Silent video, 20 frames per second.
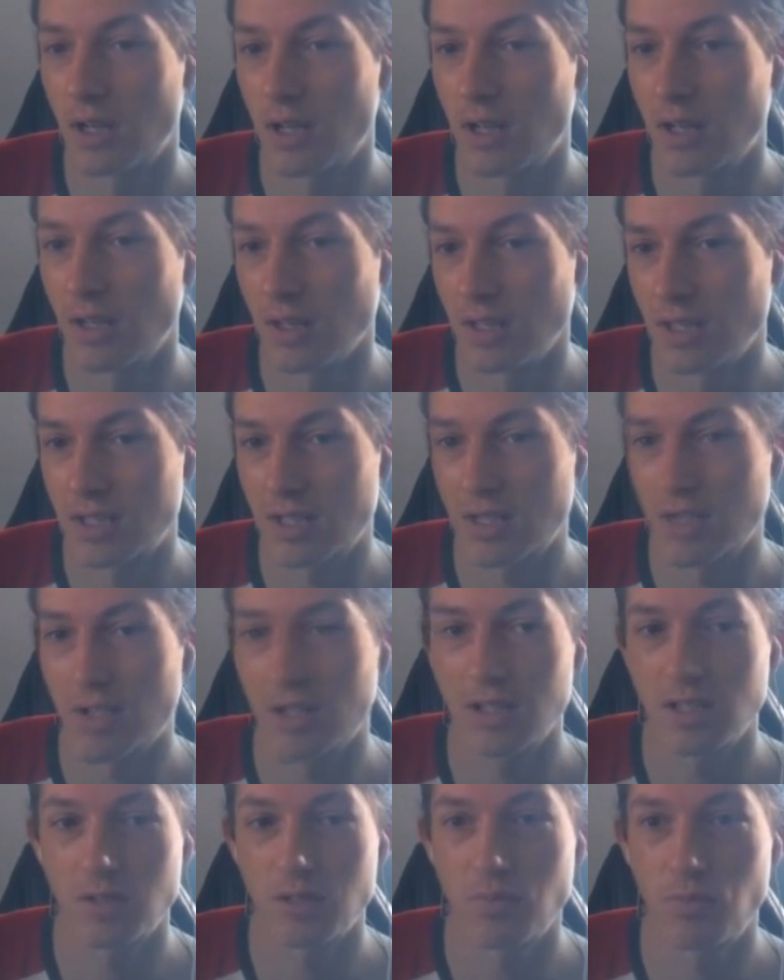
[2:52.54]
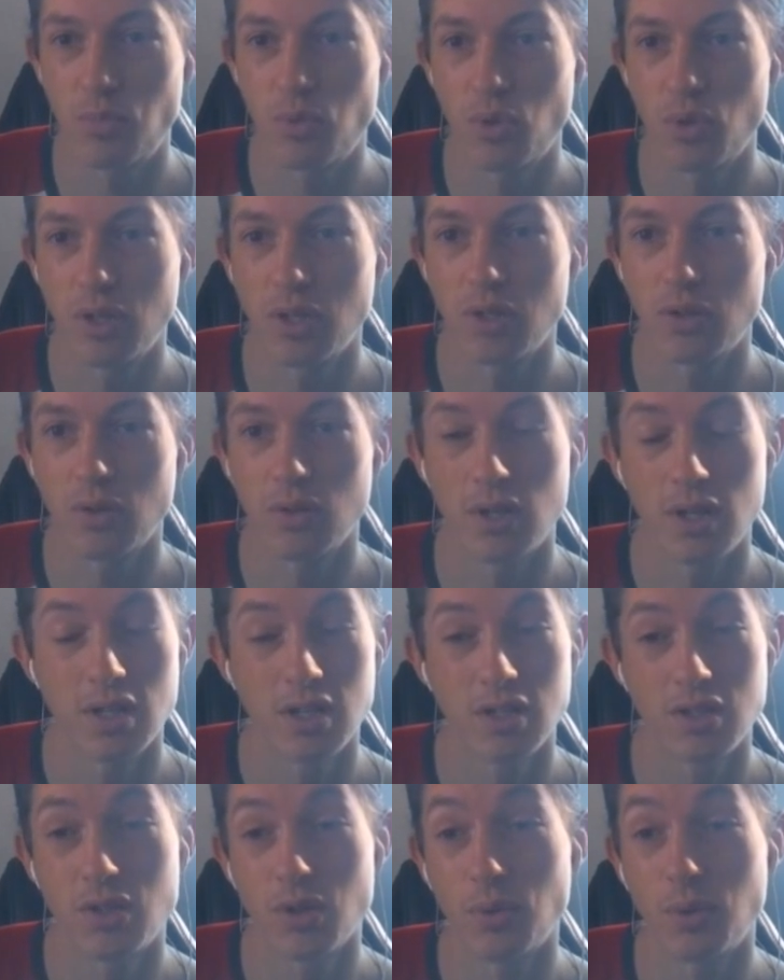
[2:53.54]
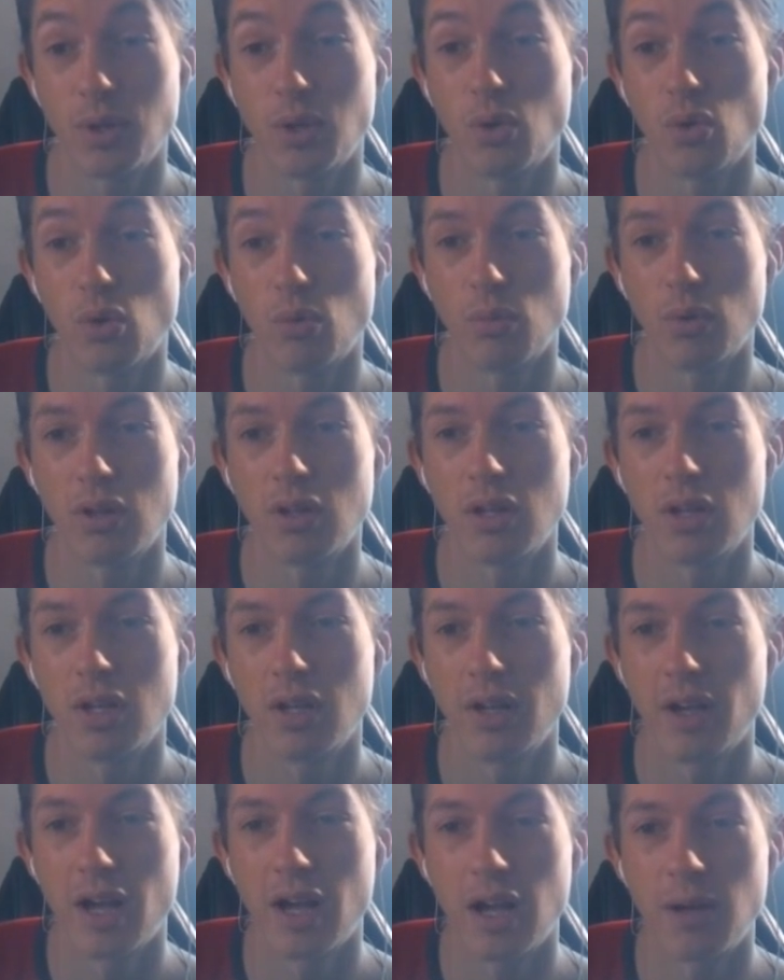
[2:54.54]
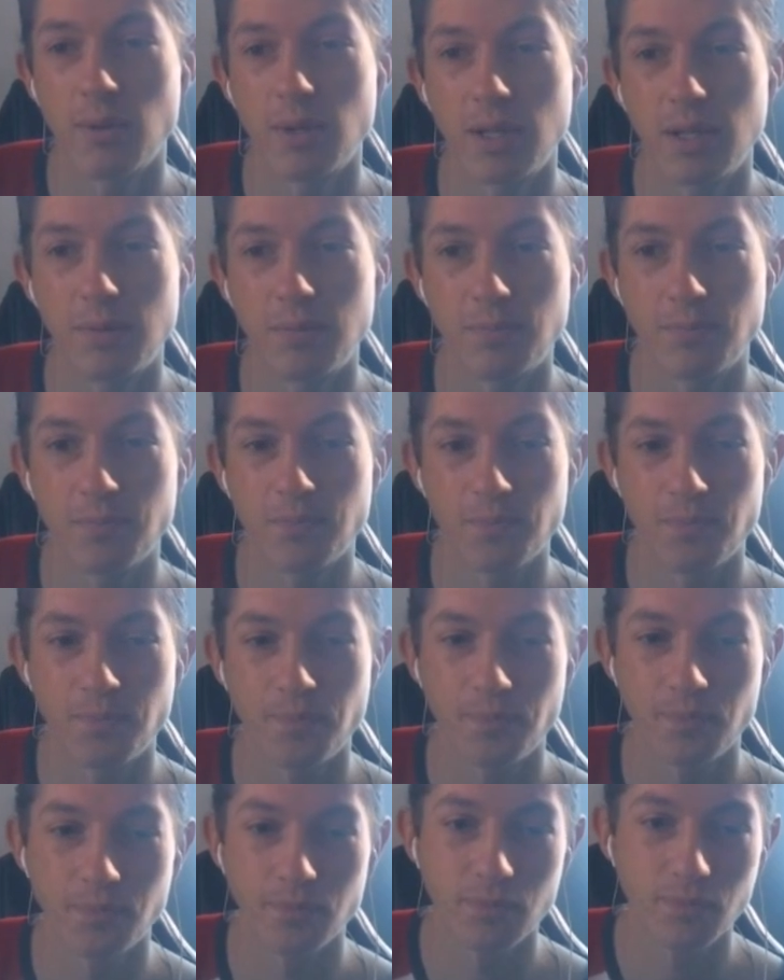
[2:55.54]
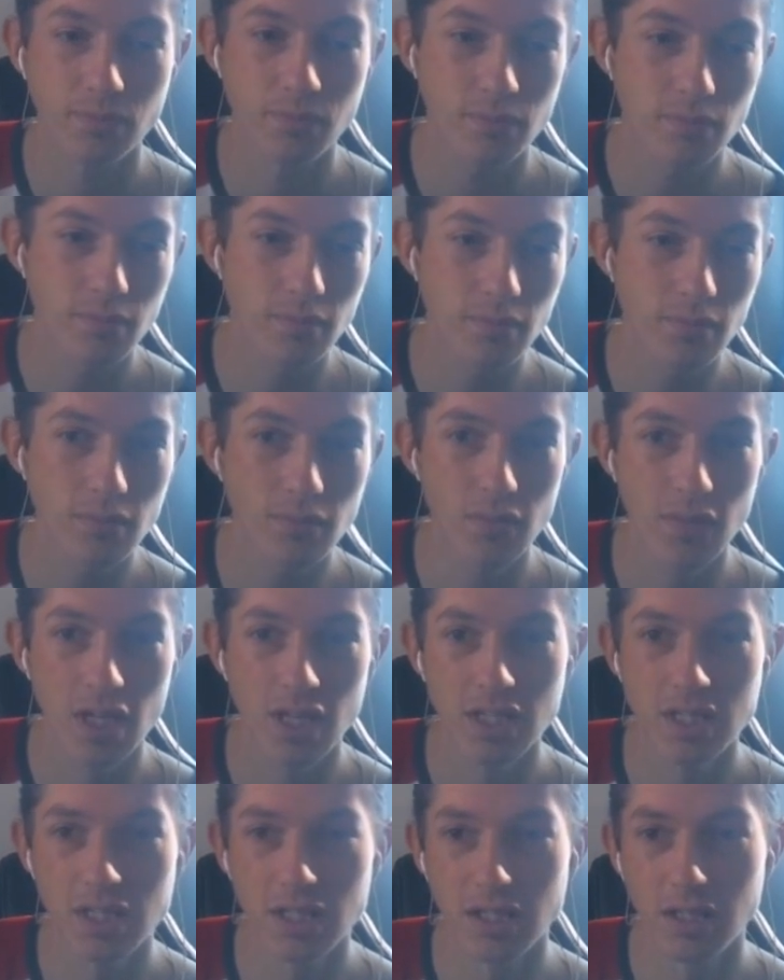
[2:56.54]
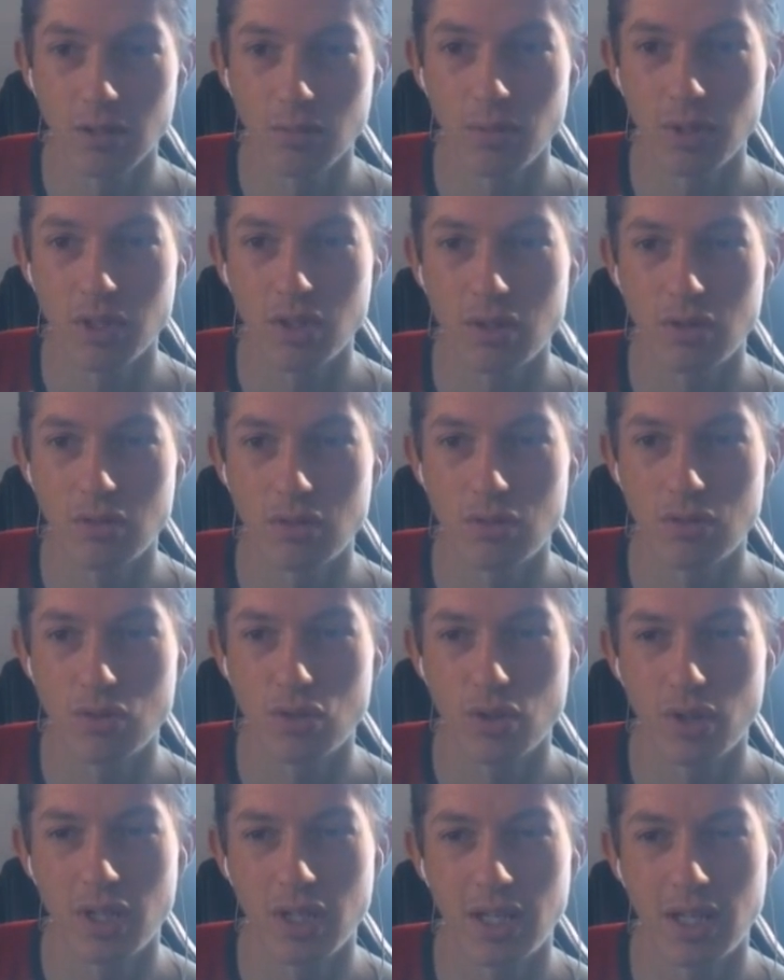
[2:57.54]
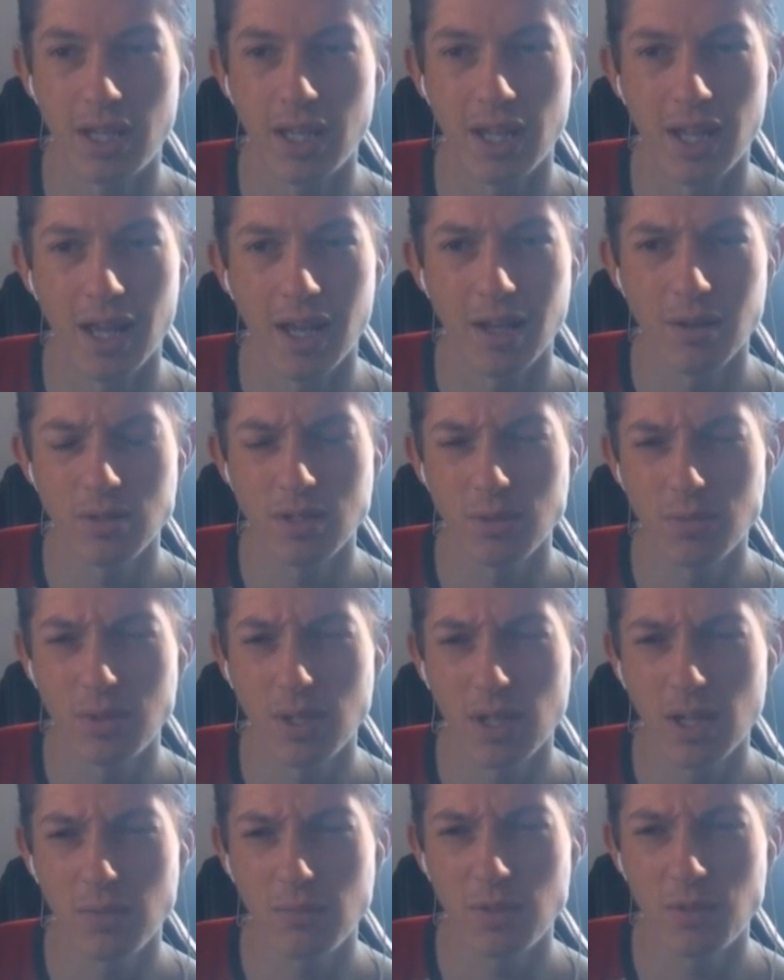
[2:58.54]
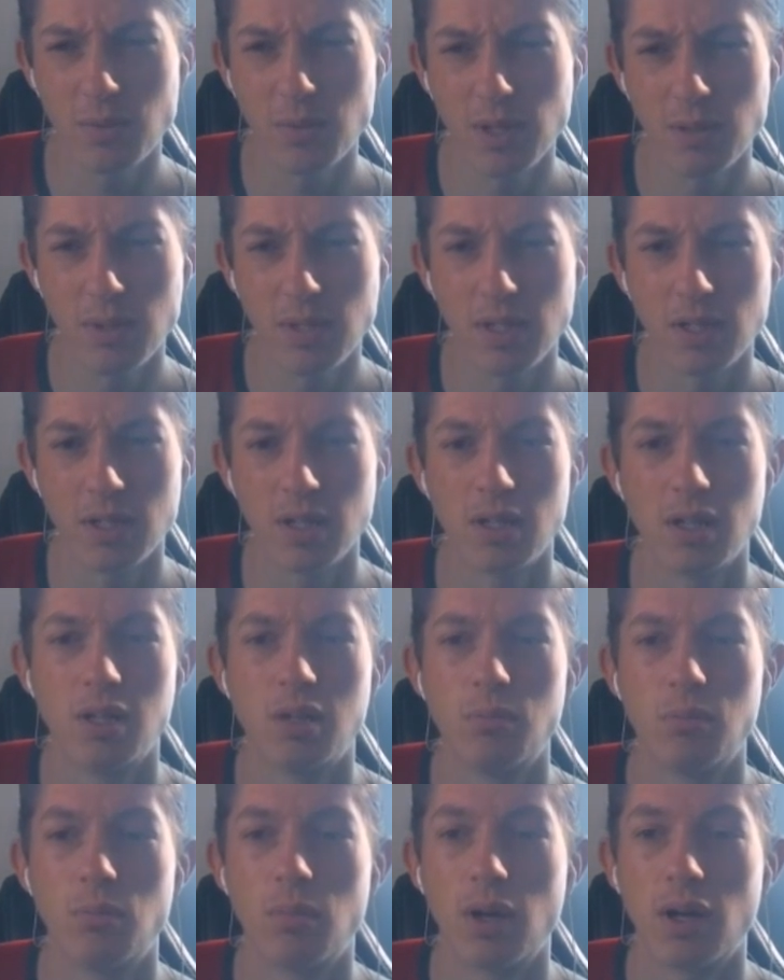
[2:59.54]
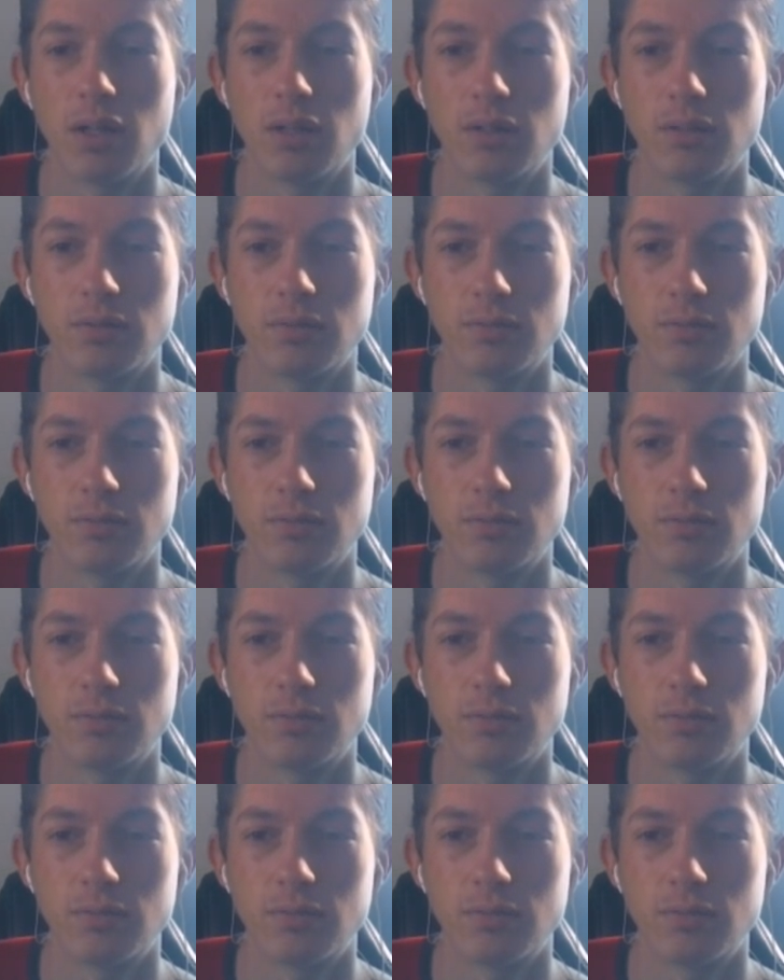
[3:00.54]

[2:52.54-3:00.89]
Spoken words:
this card is pretty good, and it's only a normal. I mean, it's a little bit tricky to get out sometimes, maybe, but